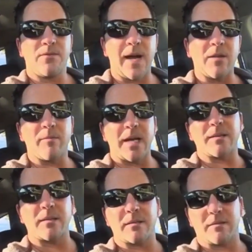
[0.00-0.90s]
Follow my
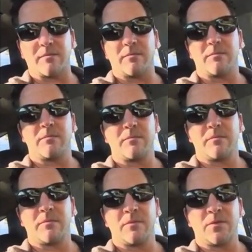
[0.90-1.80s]
system.
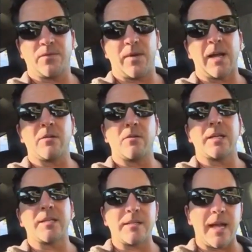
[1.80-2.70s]

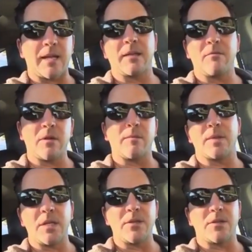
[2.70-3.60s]
Follow exactly what I'm
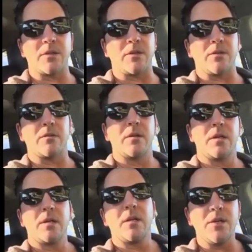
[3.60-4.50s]
teaching you,
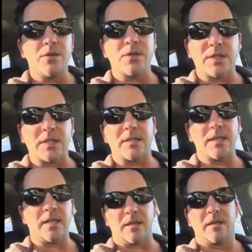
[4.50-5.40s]
and you'll
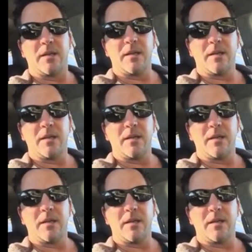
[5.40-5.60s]
succeed.